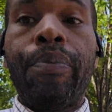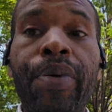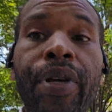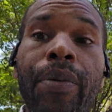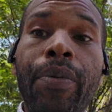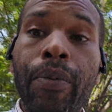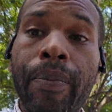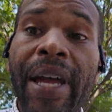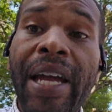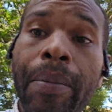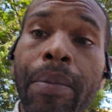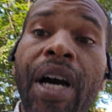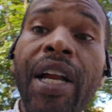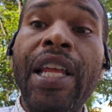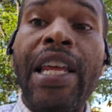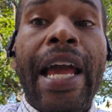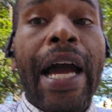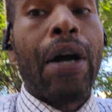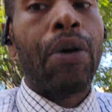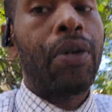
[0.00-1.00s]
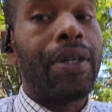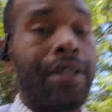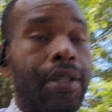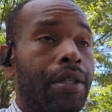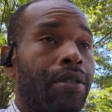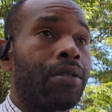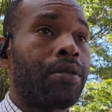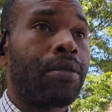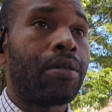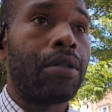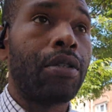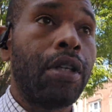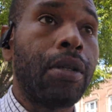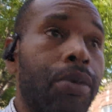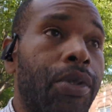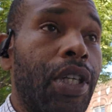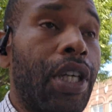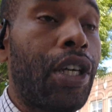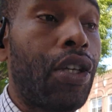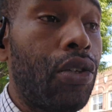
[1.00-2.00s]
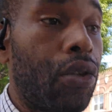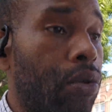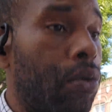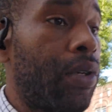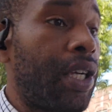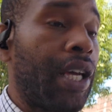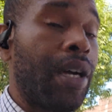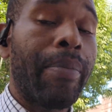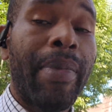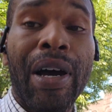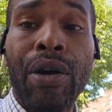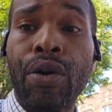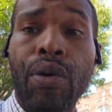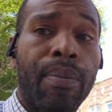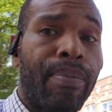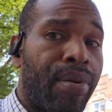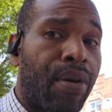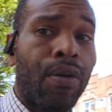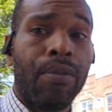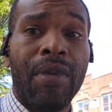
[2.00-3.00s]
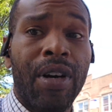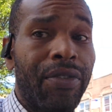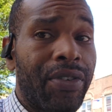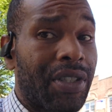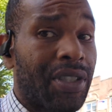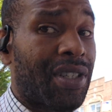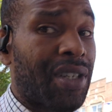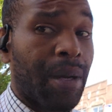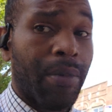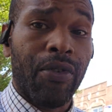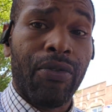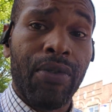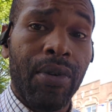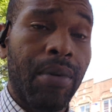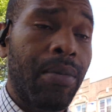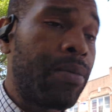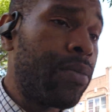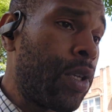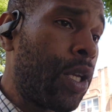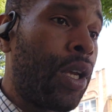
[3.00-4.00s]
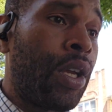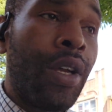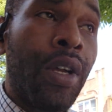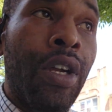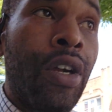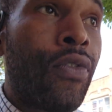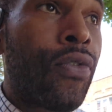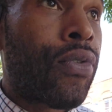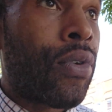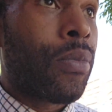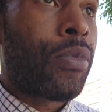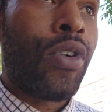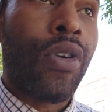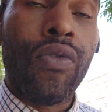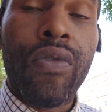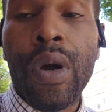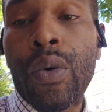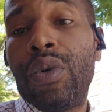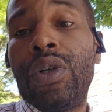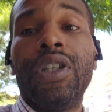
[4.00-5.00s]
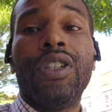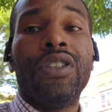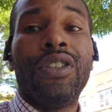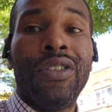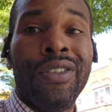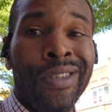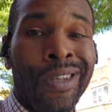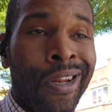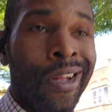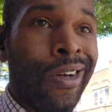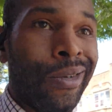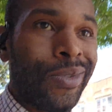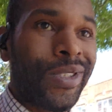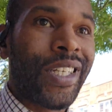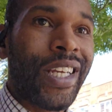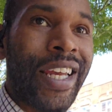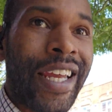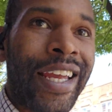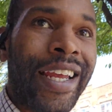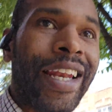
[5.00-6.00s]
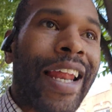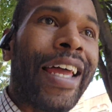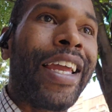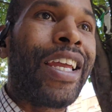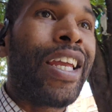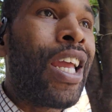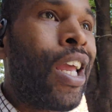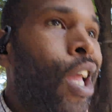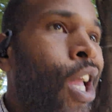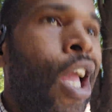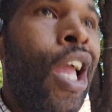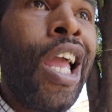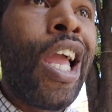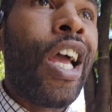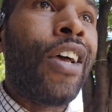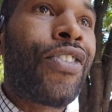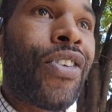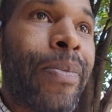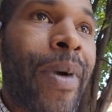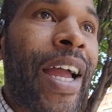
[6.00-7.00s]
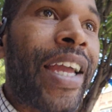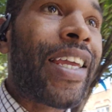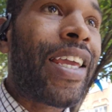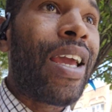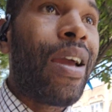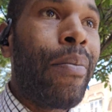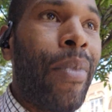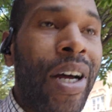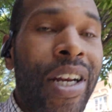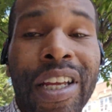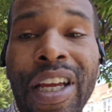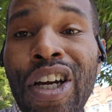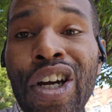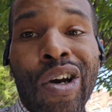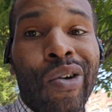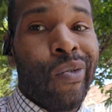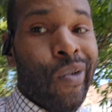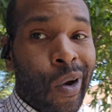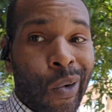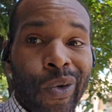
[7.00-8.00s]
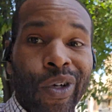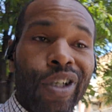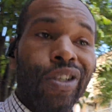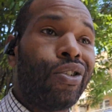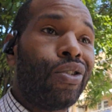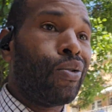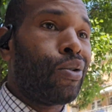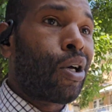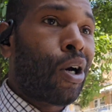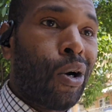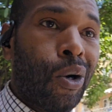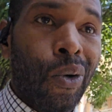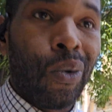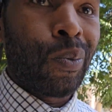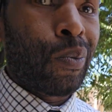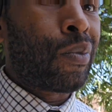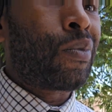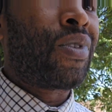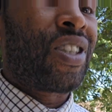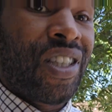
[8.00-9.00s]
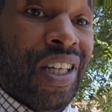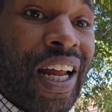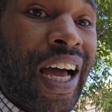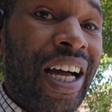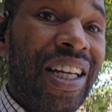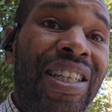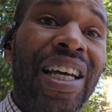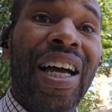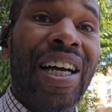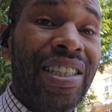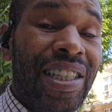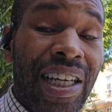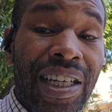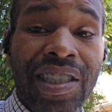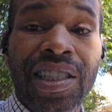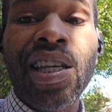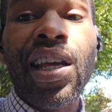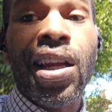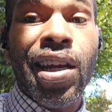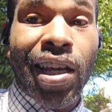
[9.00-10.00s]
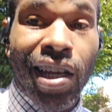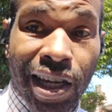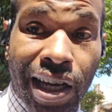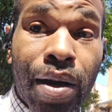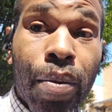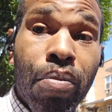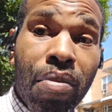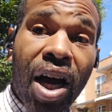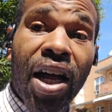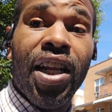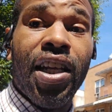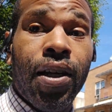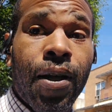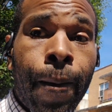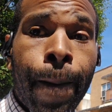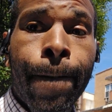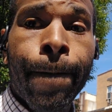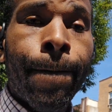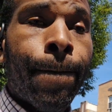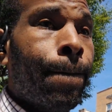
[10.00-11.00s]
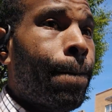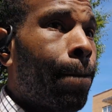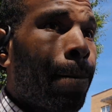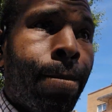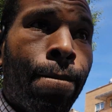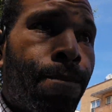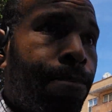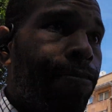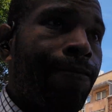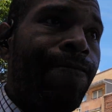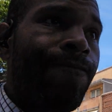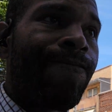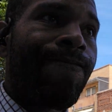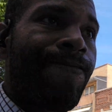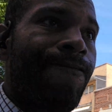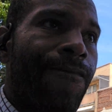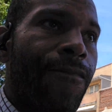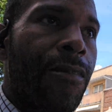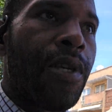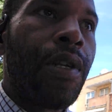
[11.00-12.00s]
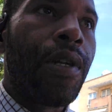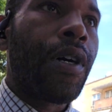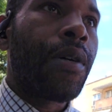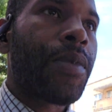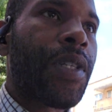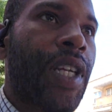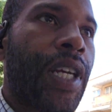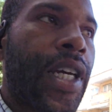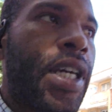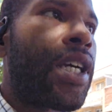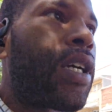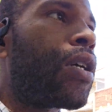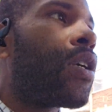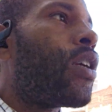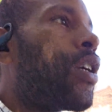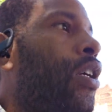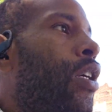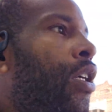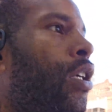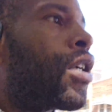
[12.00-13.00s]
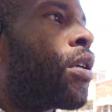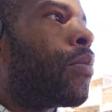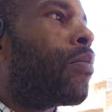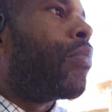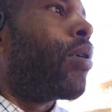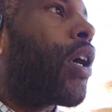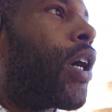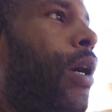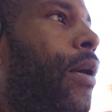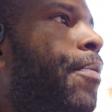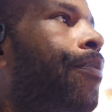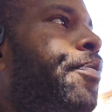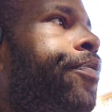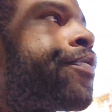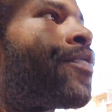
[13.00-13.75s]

people make money out here. You know what I'm saying? You don't hear about no broke motherfuckers coming from Corona. You know what I'm saying? Like, if somebody getting money in Corona, 9 times out of 10 they getting money. You know what I'm saying? But